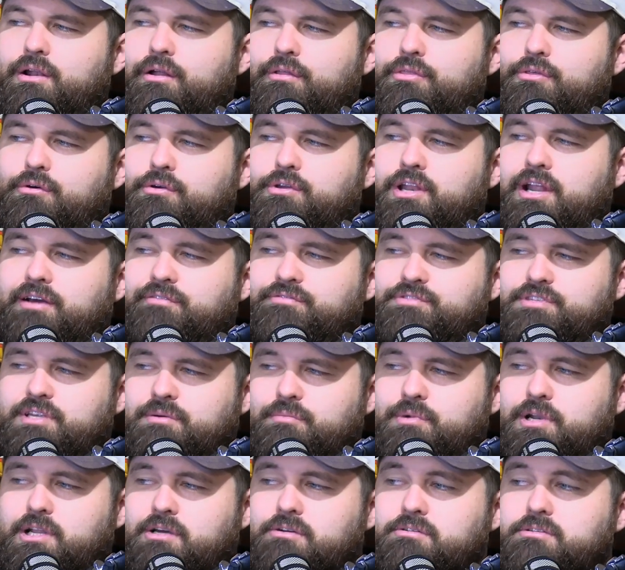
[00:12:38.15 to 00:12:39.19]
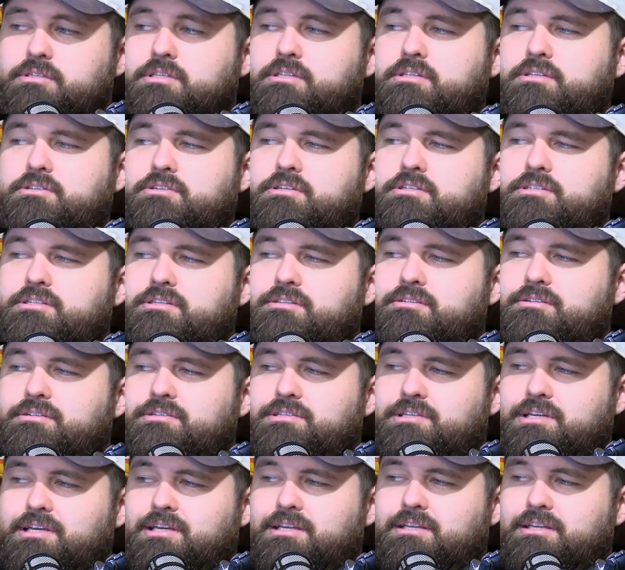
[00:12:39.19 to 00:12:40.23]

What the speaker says: I thought you'd have someone else in the jersey 13.